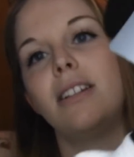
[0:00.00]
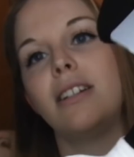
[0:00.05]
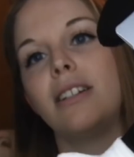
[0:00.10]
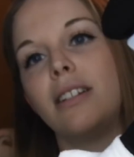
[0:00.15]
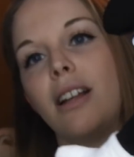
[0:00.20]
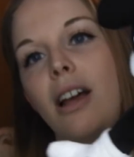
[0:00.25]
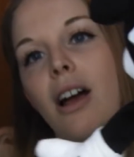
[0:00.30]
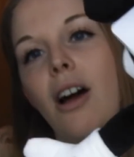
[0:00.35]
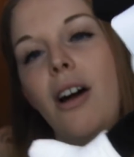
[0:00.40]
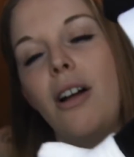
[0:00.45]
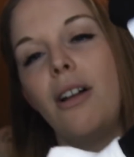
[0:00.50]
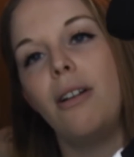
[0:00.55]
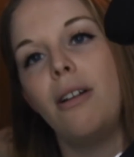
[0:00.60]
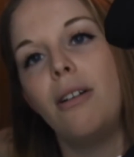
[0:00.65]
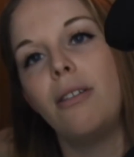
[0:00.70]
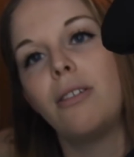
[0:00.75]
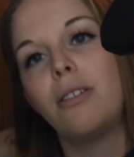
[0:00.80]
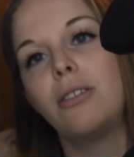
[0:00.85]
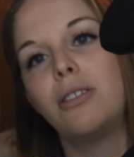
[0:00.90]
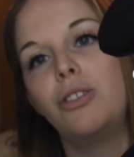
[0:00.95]
it's just
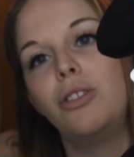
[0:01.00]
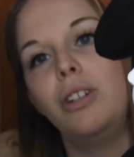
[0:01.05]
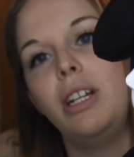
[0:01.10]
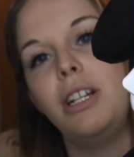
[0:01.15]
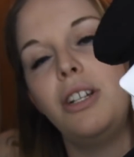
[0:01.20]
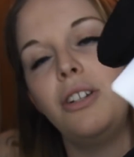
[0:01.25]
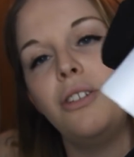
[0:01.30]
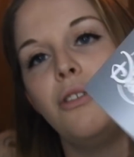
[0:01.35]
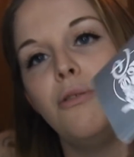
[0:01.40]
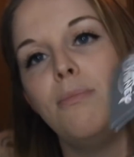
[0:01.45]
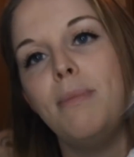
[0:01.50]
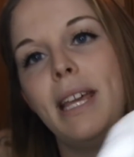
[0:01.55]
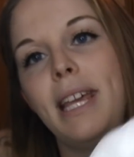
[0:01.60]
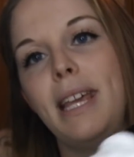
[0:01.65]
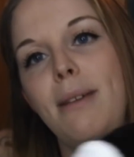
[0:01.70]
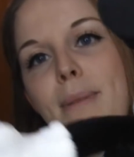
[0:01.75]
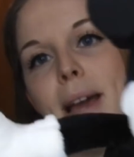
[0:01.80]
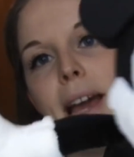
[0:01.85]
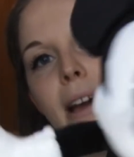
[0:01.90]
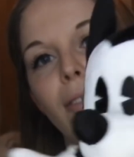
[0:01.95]
traditional
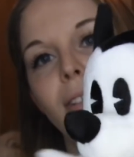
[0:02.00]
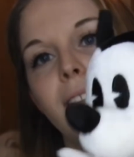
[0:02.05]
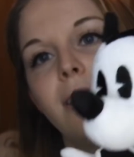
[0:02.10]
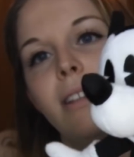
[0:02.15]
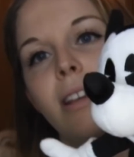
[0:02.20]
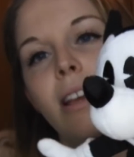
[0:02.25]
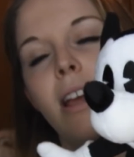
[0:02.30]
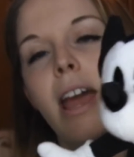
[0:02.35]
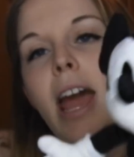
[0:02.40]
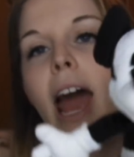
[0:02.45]
Mickey Mouse.